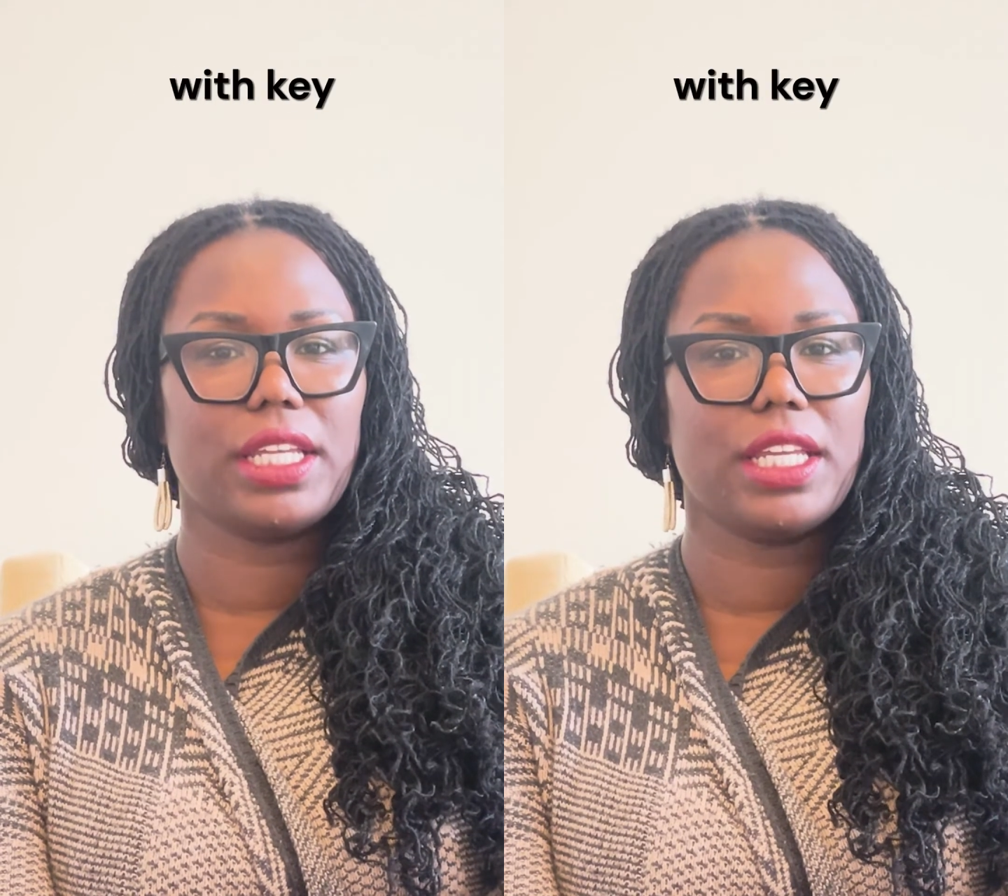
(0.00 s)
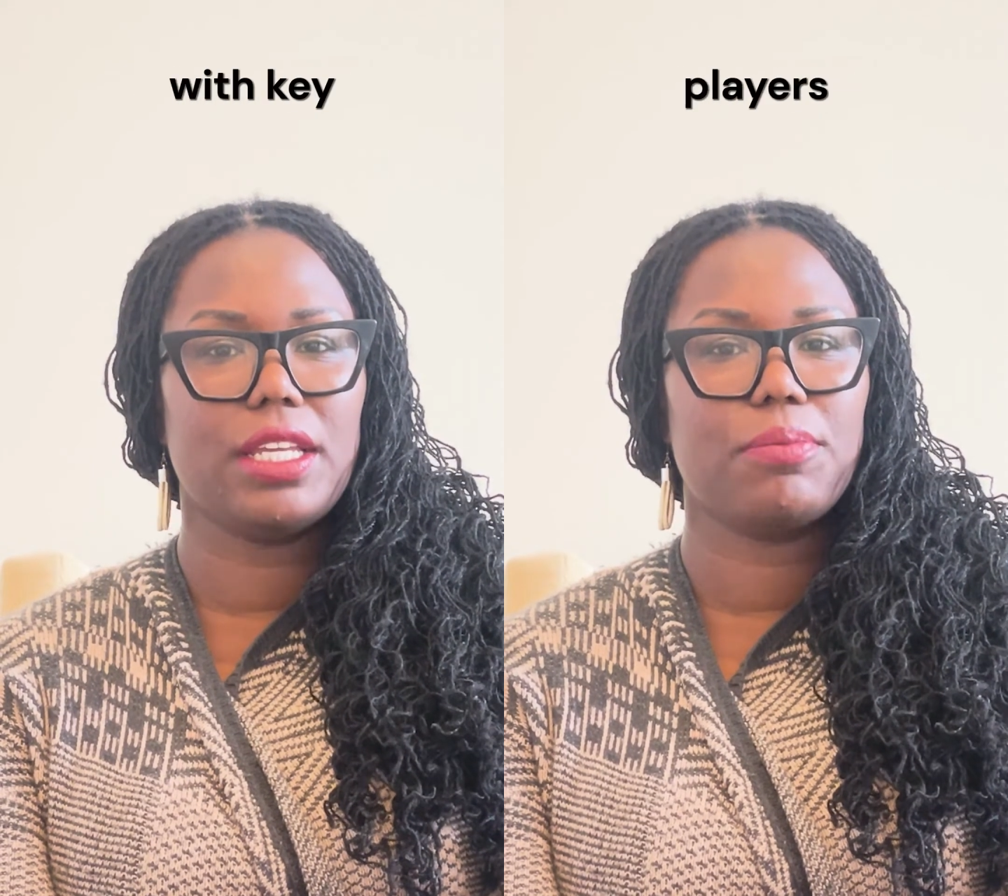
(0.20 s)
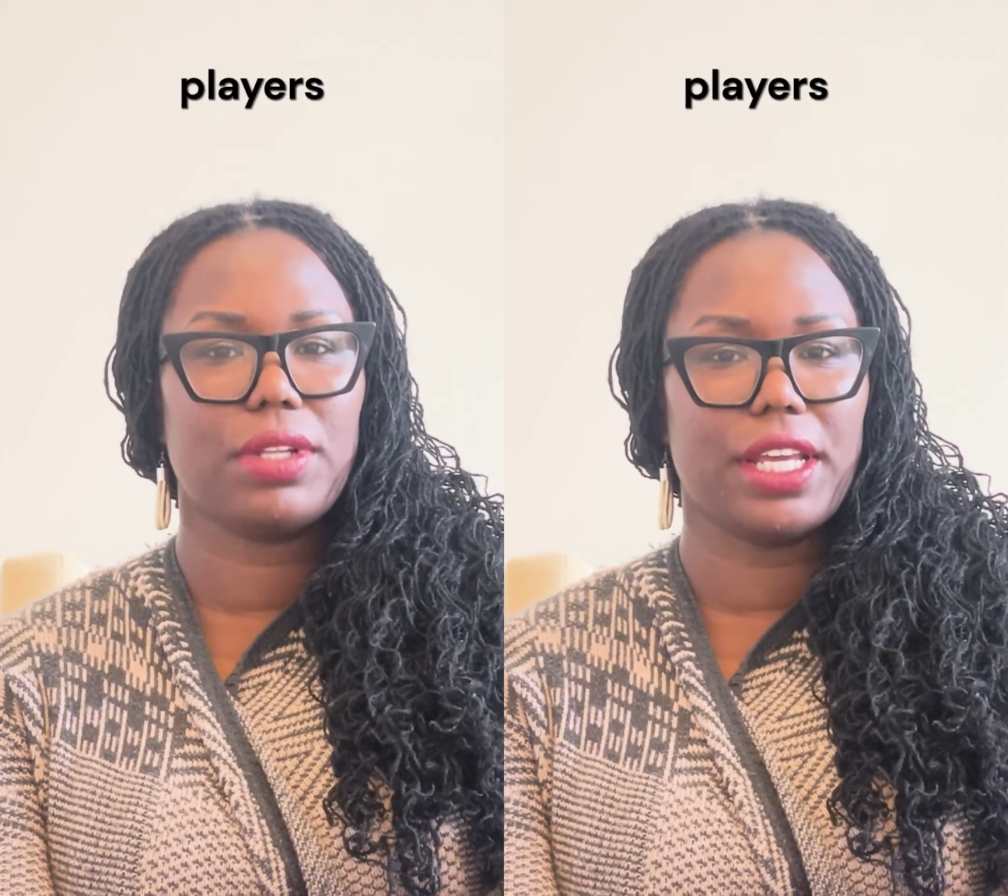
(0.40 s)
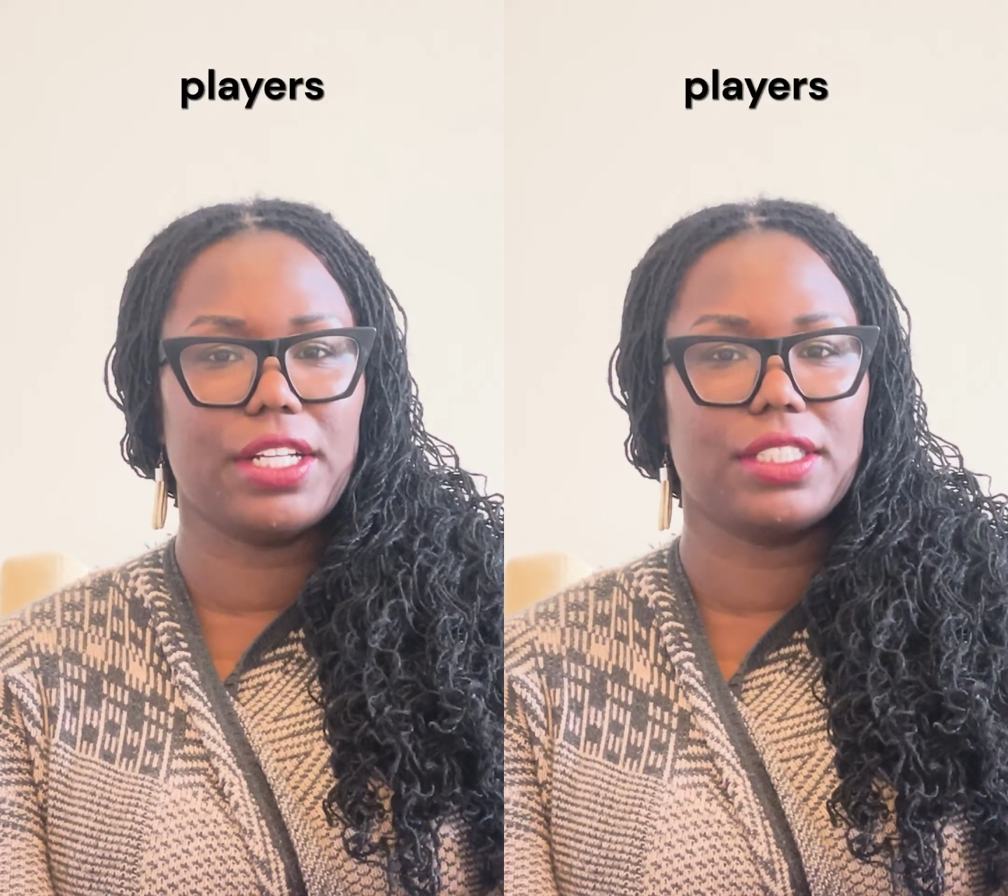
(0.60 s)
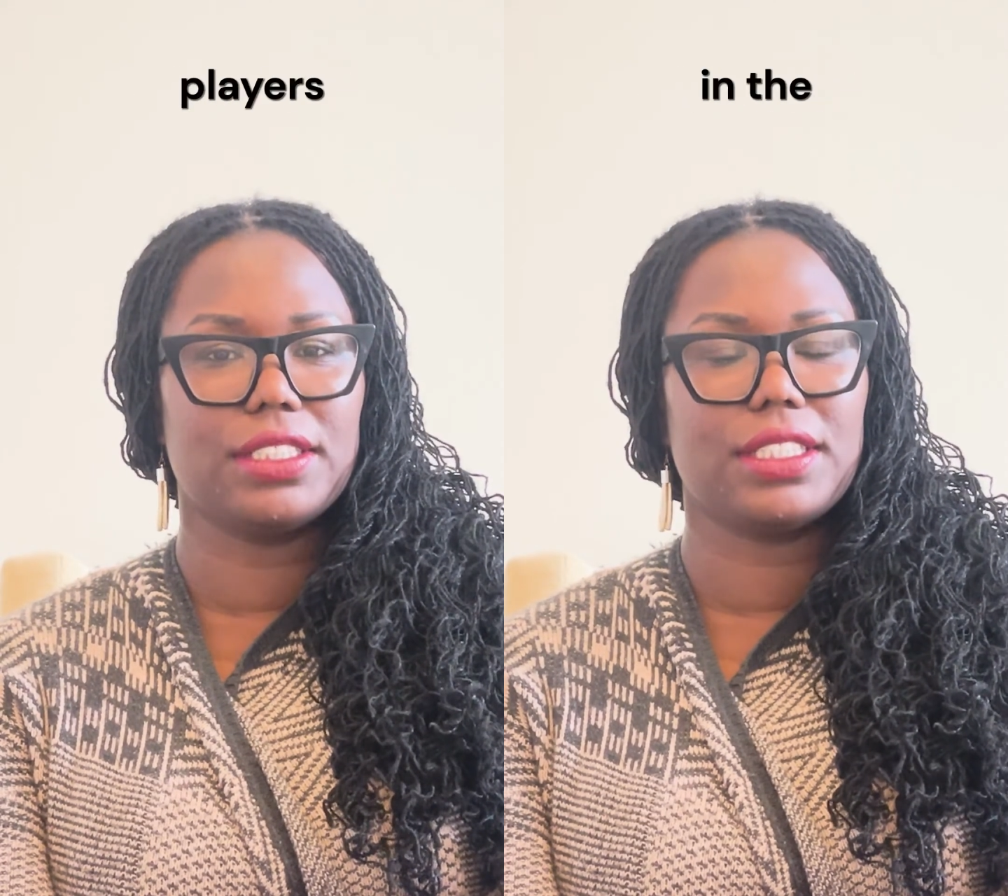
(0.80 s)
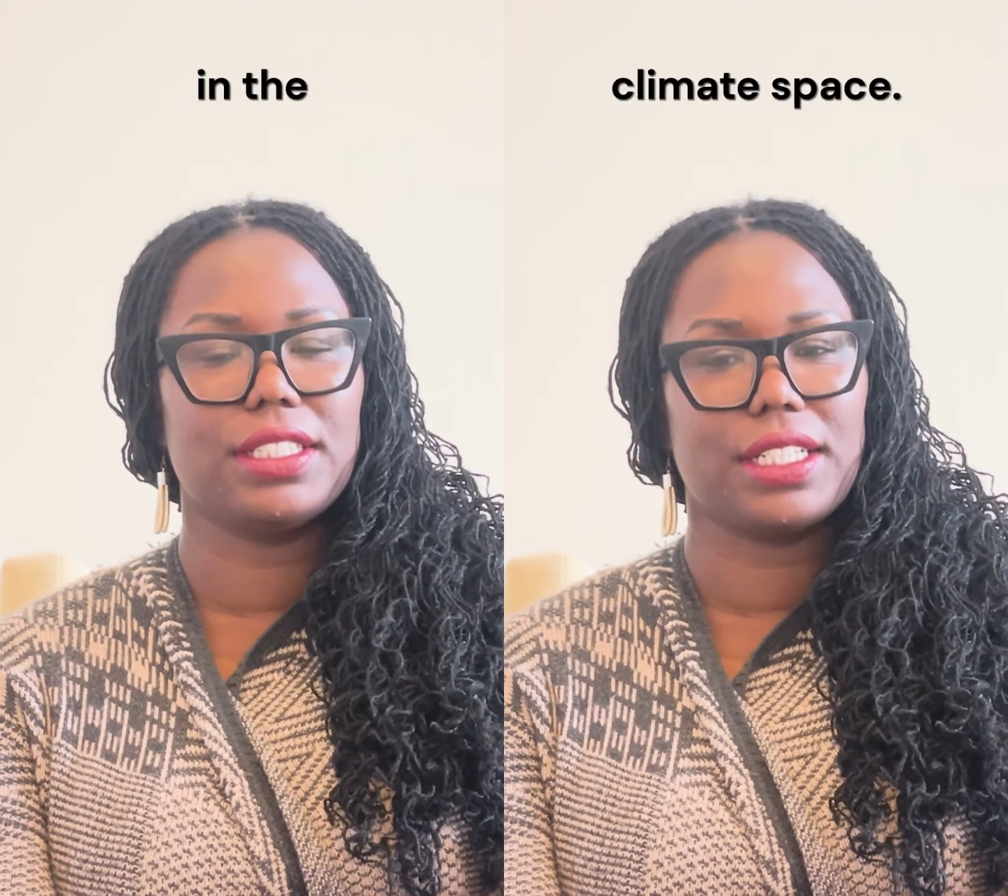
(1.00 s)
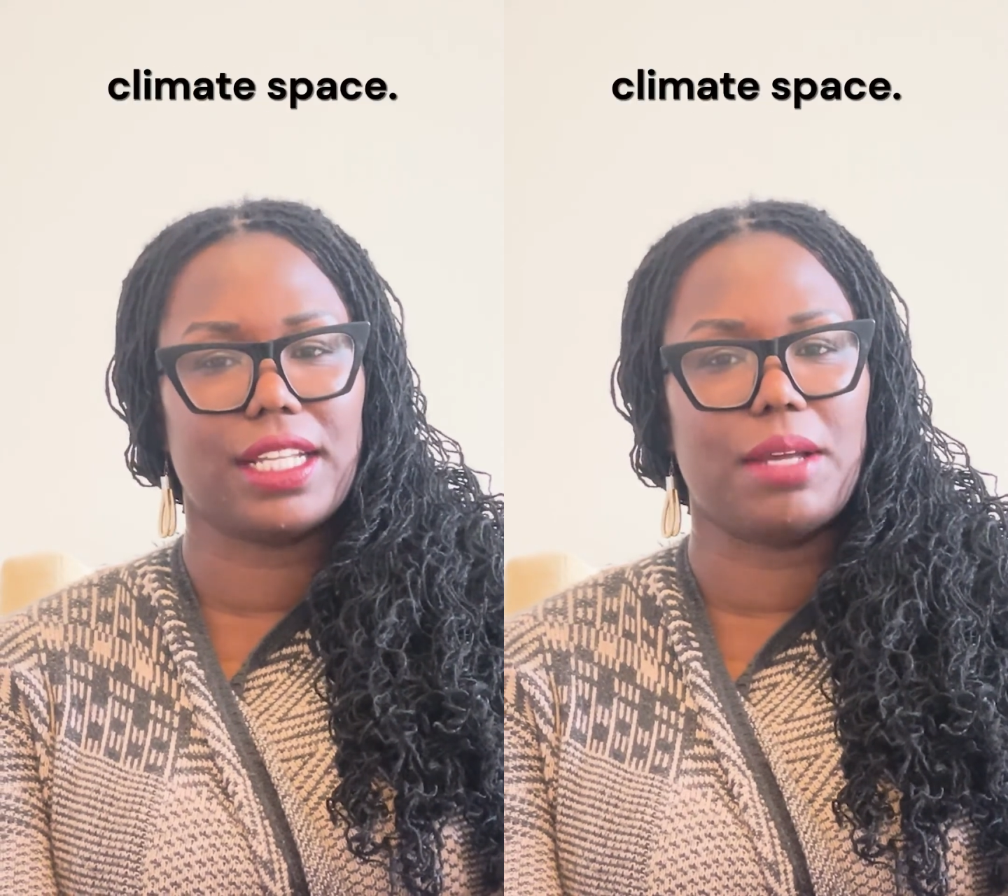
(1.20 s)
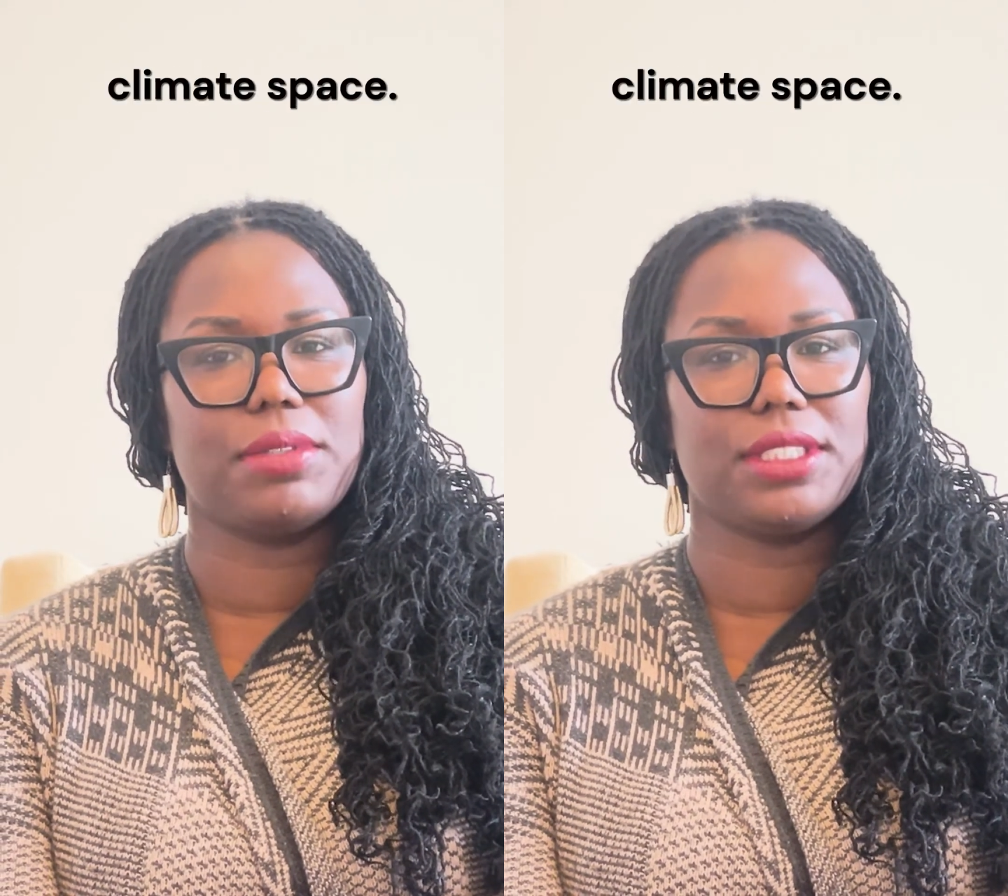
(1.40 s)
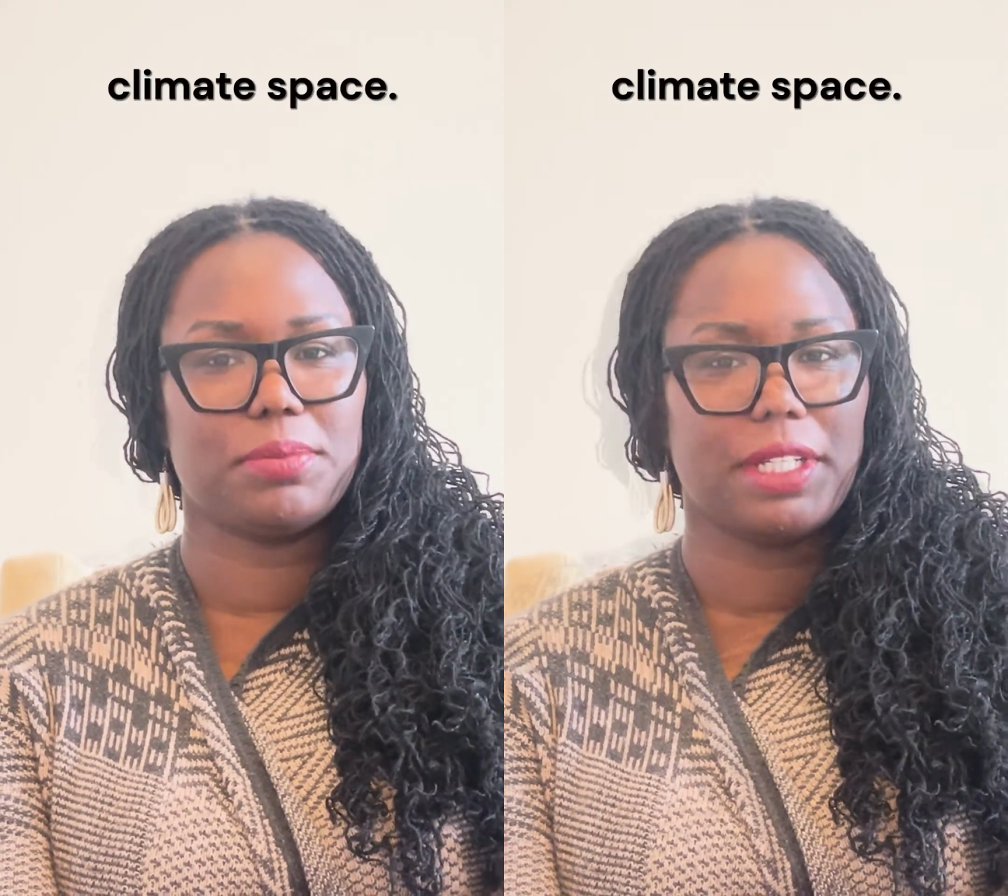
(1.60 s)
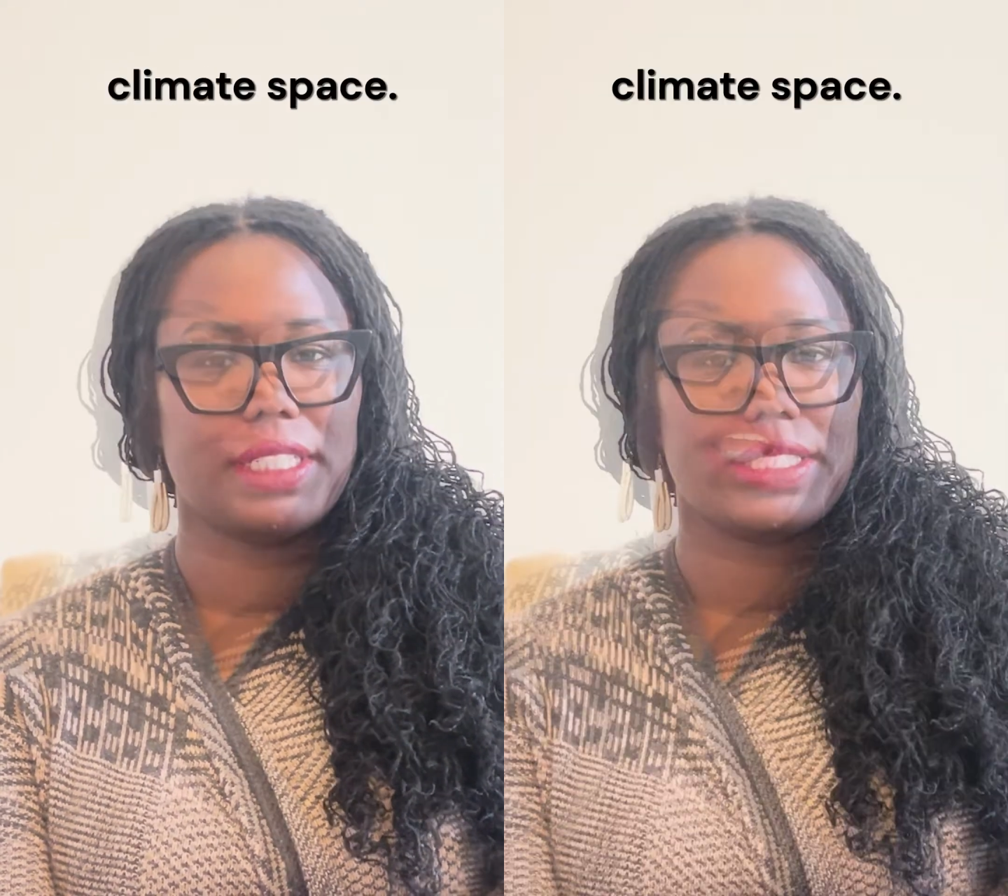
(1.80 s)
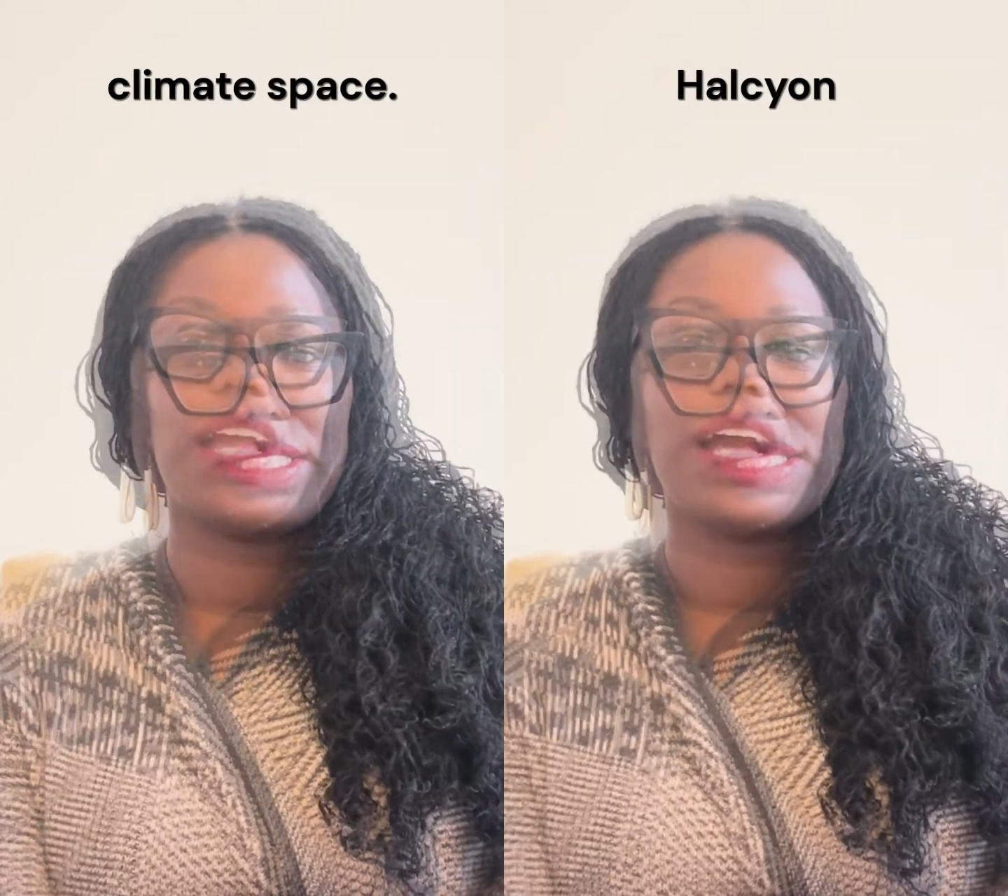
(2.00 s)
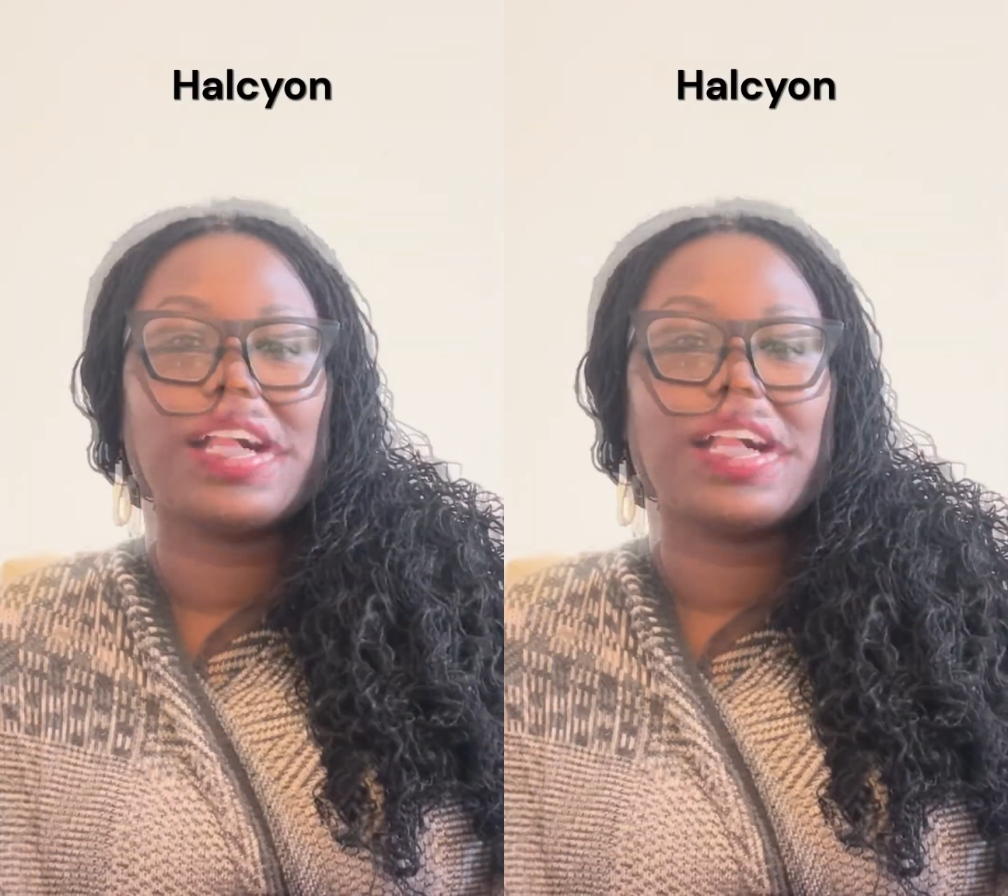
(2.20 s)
key players in the climate space.